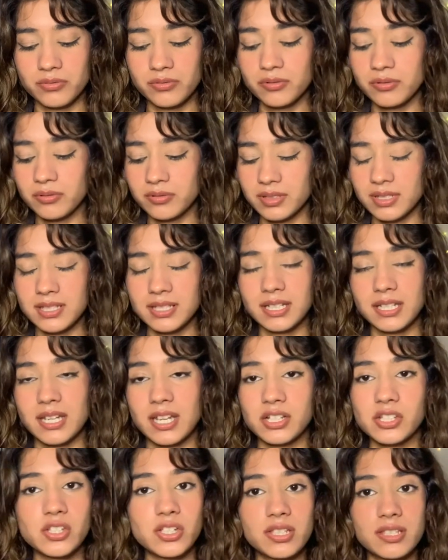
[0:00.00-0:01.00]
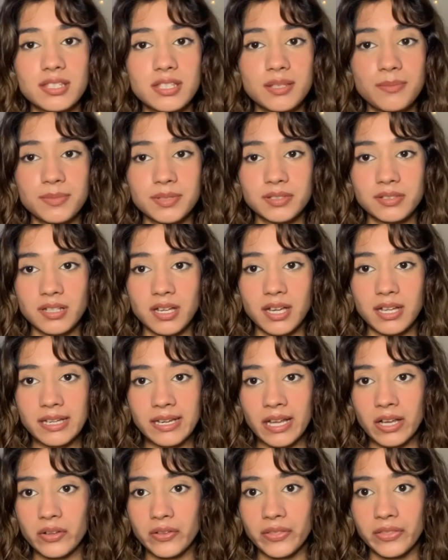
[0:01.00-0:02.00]
Ooh, this connection seems
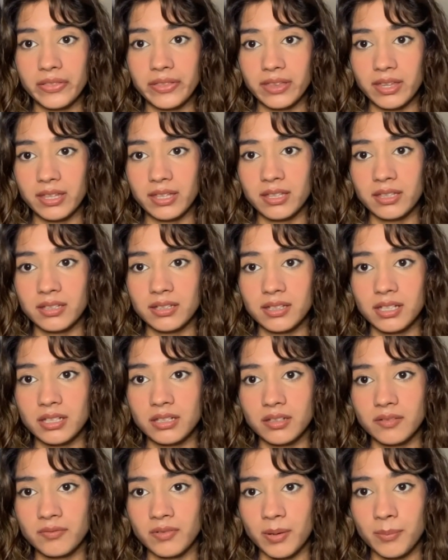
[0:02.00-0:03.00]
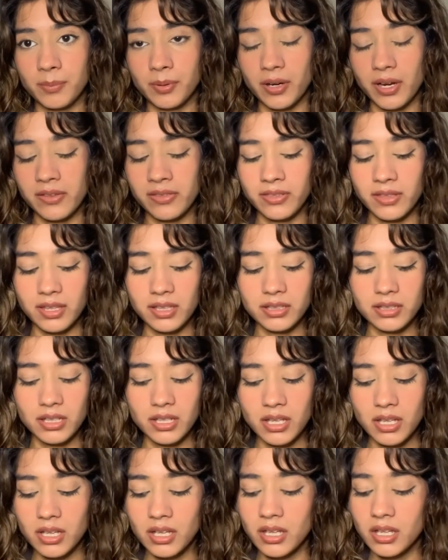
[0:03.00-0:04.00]
unhealthy in November. I think
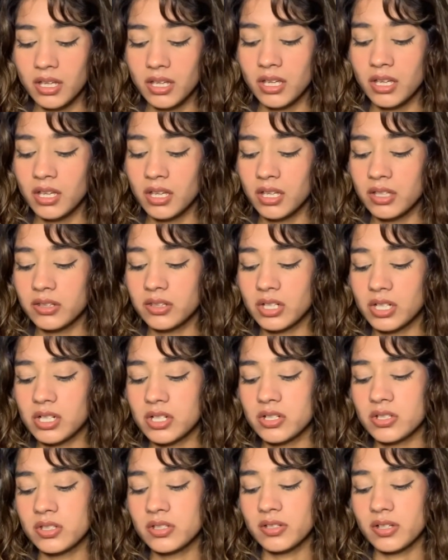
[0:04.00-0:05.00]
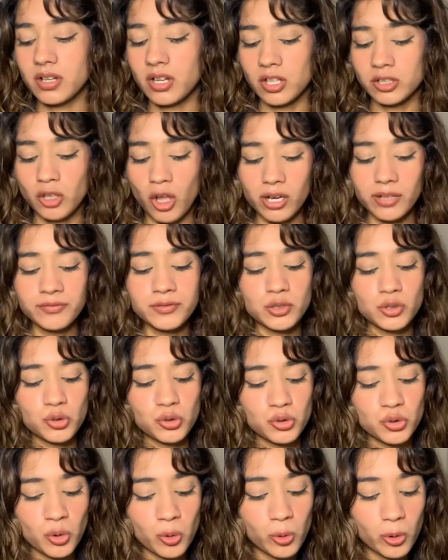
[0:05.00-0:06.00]
there's a lot of
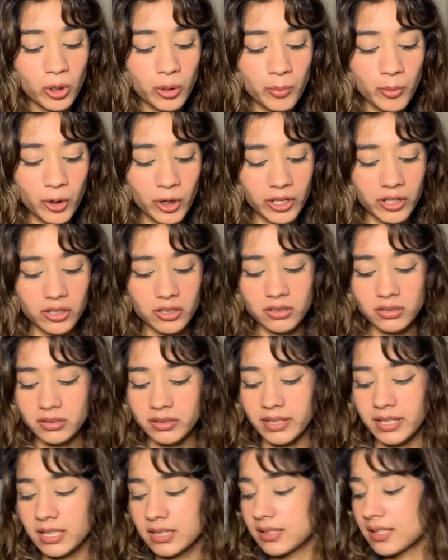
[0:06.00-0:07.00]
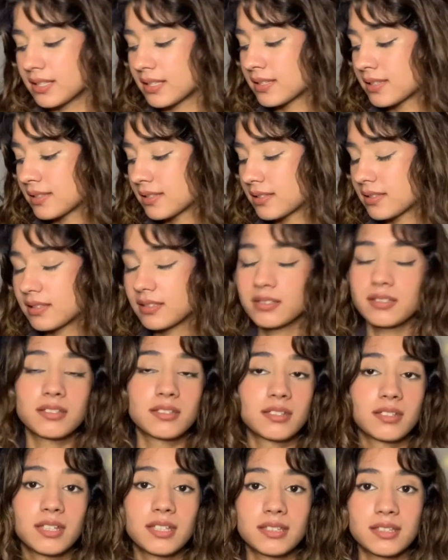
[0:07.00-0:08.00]
turmoil in this
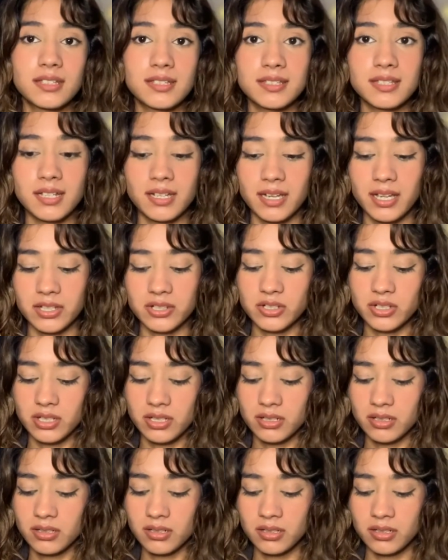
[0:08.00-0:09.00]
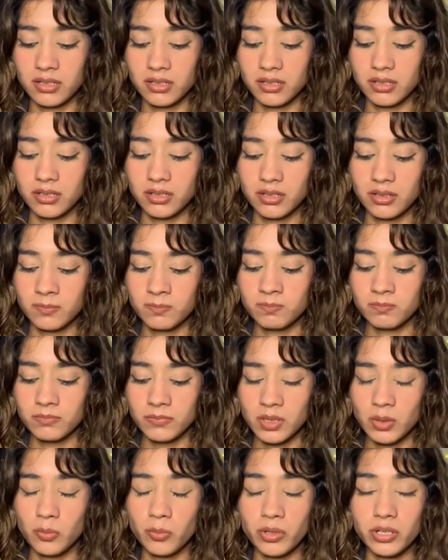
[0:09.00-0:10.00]
connection.
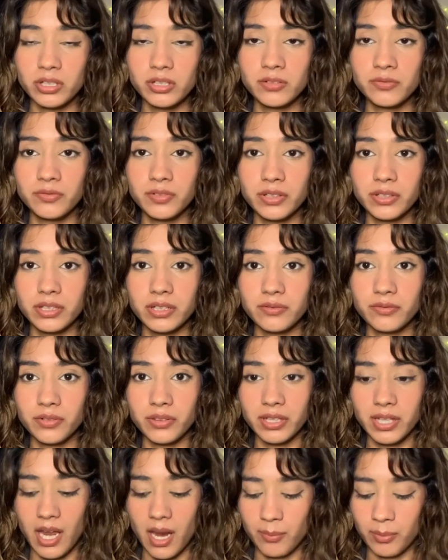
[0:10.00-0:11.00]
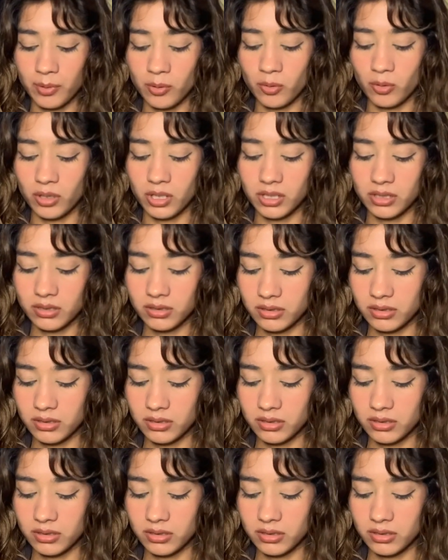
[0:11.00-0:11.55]
What are you feeling for the Capricorn?